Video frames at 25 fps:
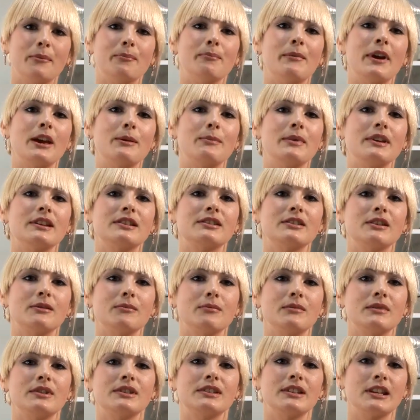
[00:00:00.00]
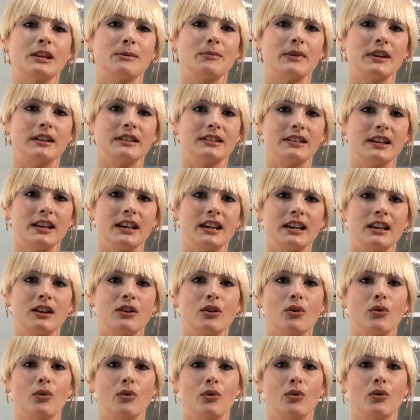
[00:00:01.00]
maybe some
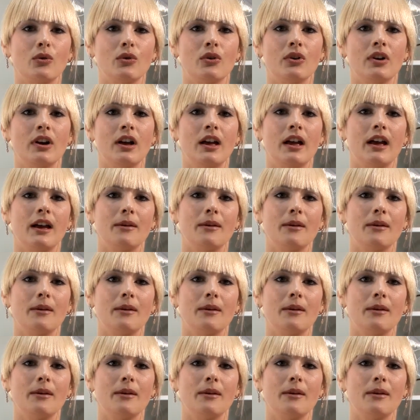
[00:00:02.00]
CBT or